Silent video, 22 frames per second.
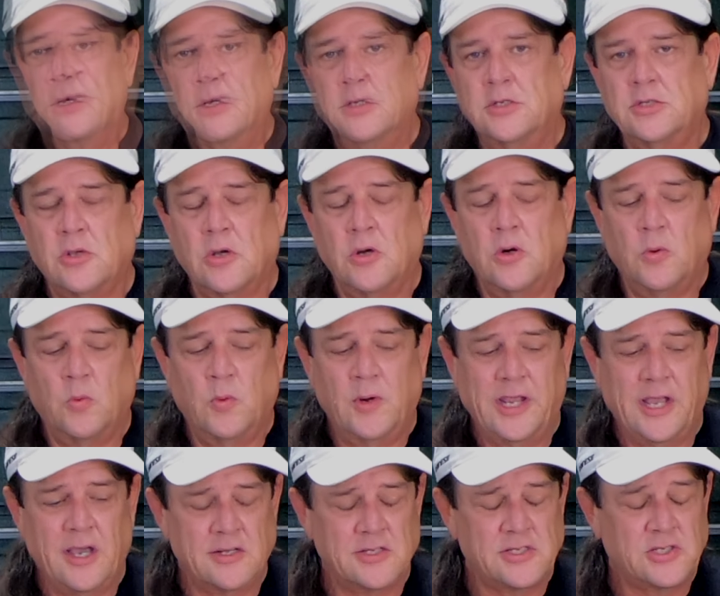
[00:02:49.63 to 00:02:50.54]
So
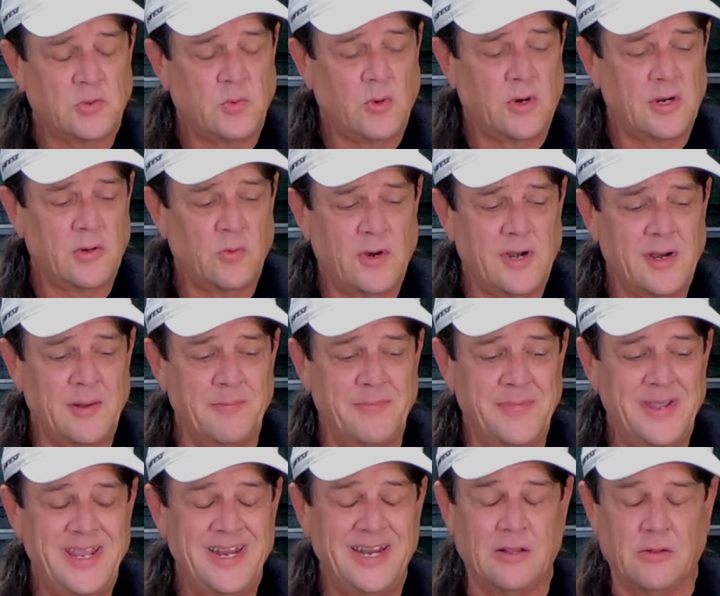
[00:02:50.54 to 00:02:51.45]
we got it squared away
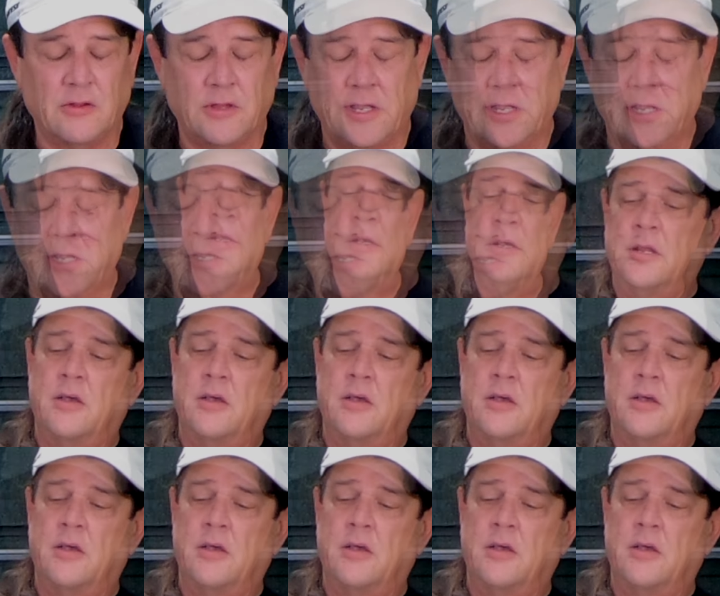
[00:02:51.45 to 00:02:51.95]
immediately.